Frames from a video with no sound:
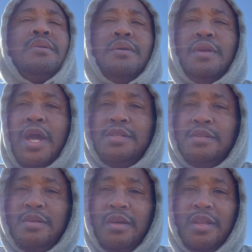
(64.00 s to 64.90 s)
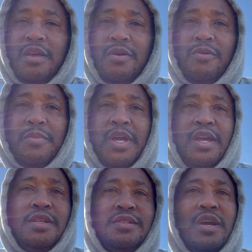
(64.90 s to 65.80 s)
got this hoodie on,
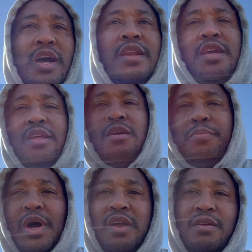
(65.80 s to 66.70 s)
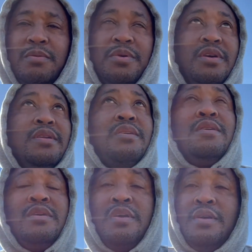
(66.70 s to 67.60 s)
man. It's starting to heat up out here, but
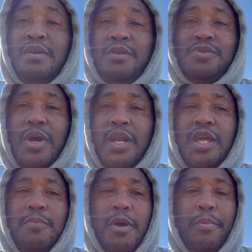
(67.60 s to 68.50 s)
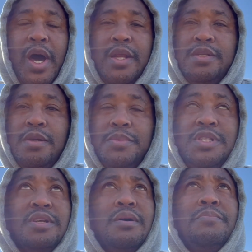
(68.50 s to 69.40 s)
trying to keep my body
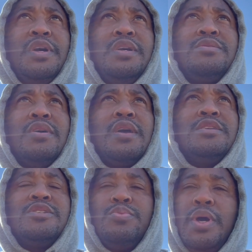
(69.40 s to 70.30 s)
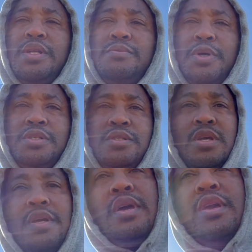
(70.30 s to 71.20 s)
temperature up, man, so I can sweat as much as I
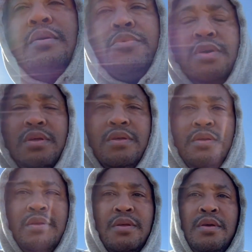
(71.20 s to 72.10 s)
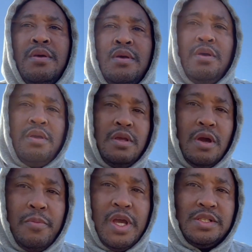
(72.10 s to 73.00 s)
can. But
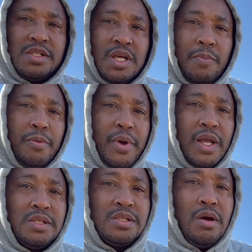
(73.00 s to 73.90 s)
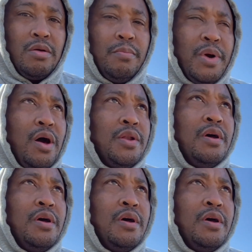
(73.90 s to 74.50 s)
yeah, man, just coming back to talk about